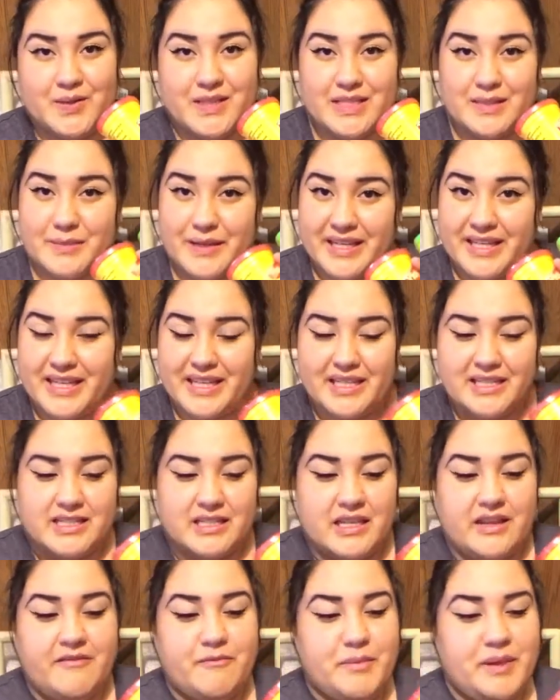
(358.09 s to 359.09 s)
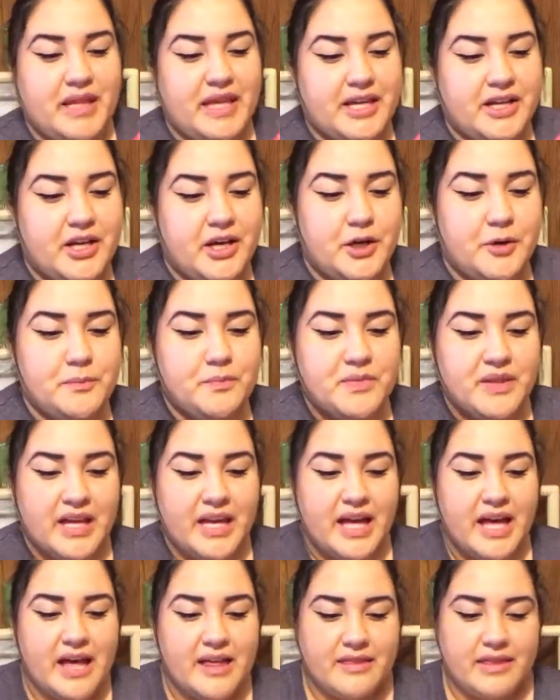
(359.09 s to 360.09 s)
since my kids love Play-Doh.
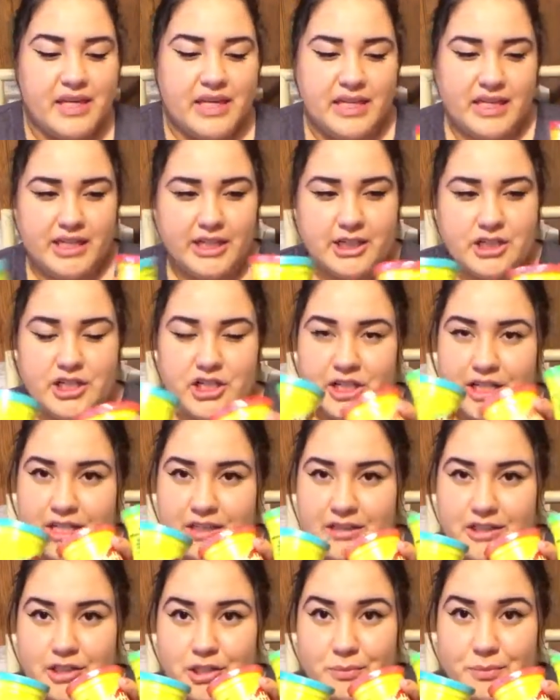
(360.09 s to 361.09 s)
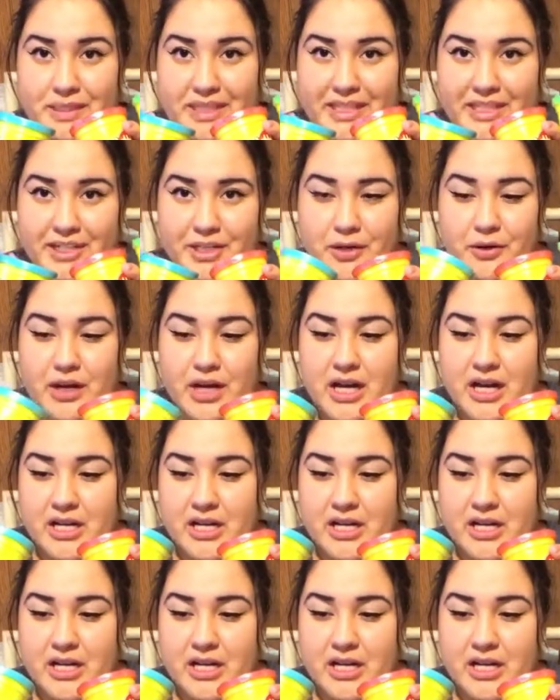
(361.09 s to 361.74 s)
They each get a little Play-Doh.